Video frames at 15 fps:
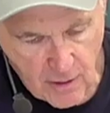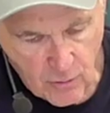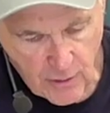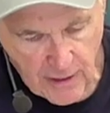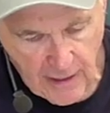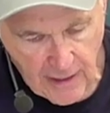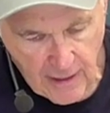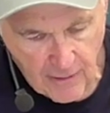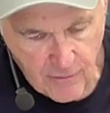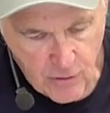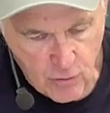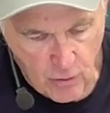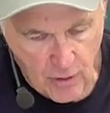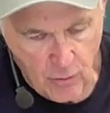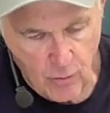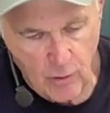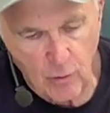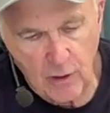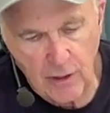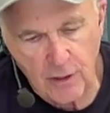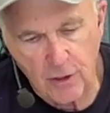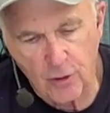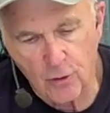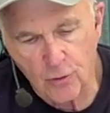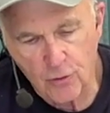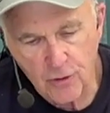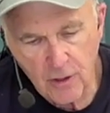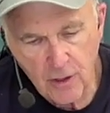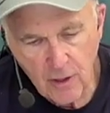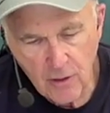we have is whether we want to use